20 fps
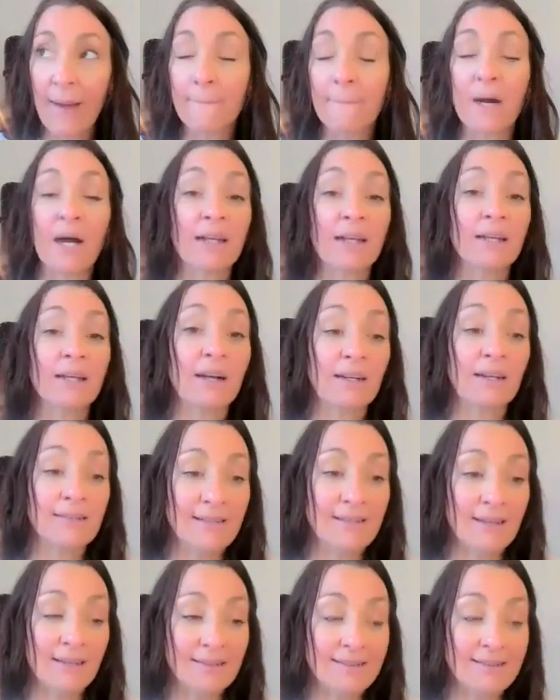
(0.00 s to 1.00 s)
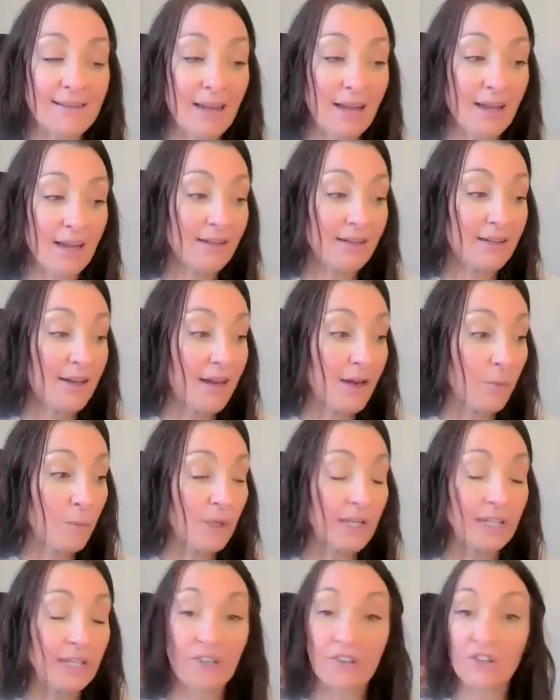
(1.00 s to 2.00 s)
My guides had said,
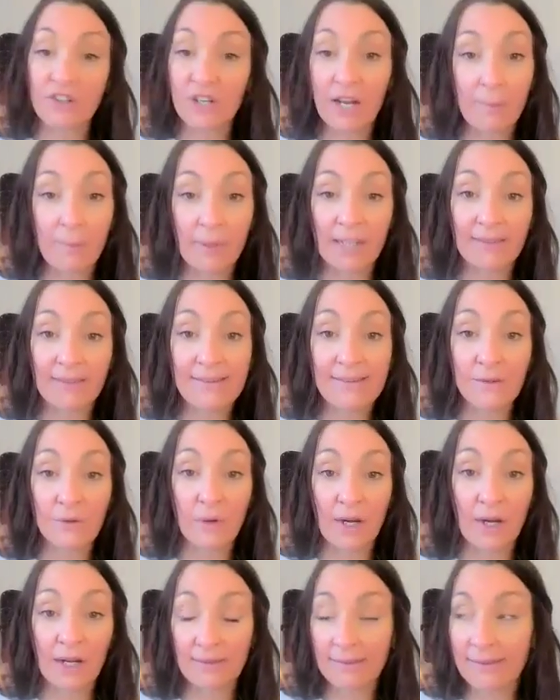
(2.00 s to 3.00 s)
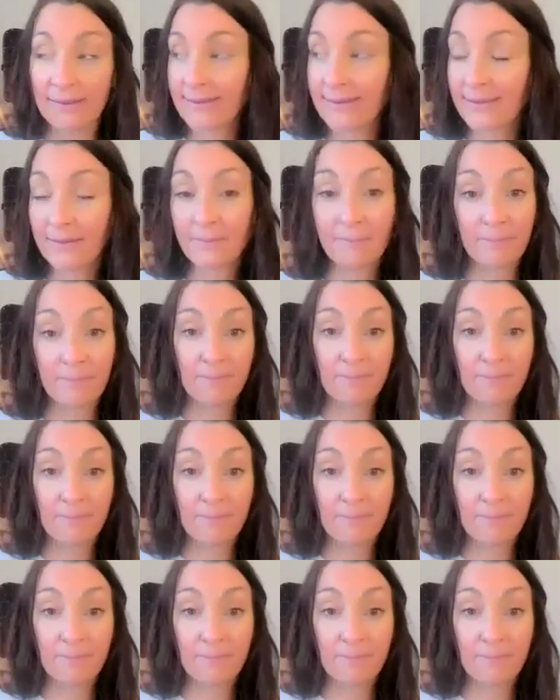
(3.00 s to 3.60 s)
we need you to get pencil crayons